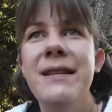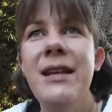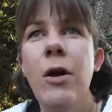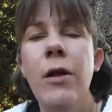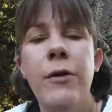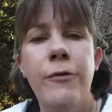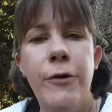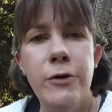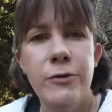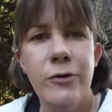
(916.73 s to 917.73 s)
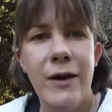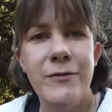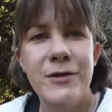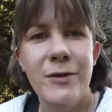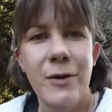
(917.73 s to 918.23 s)
did all the
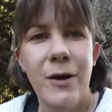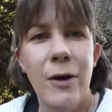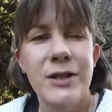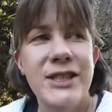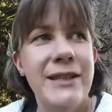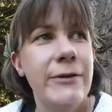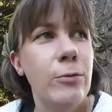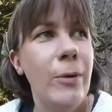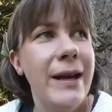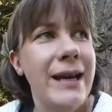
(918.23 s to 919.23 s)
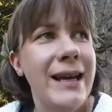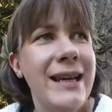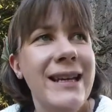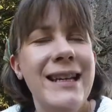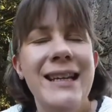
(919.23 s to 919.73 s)
photographs on our civil wedding,
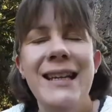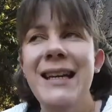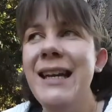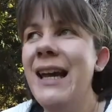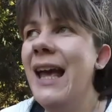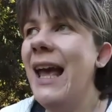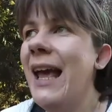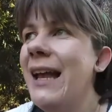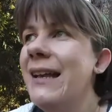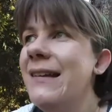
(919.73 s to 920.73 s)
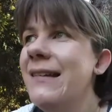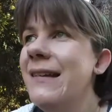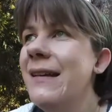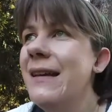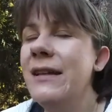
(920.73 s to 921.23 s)
and
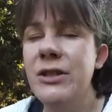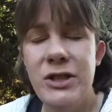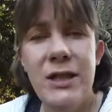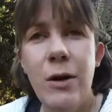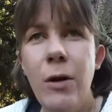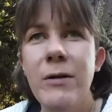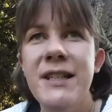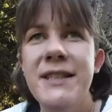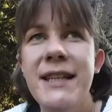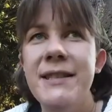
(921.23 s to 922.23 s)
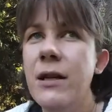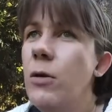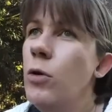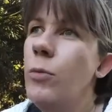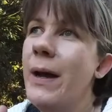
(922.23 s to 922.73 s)
she always says,
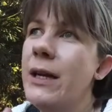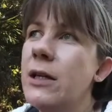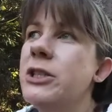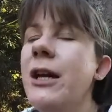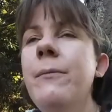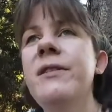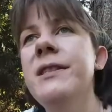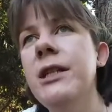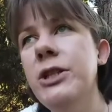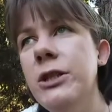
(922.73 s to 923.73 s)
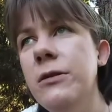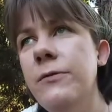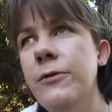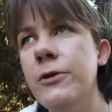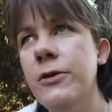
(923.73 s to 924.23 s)
"Oh my gosh, I'm such a
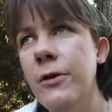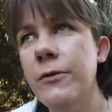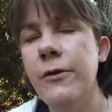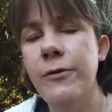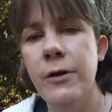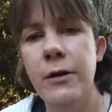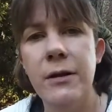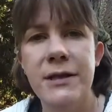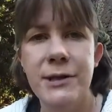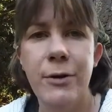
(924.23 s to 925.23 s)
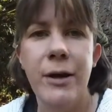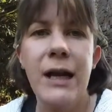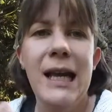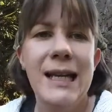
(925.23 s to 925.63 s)
good photographer," and so on.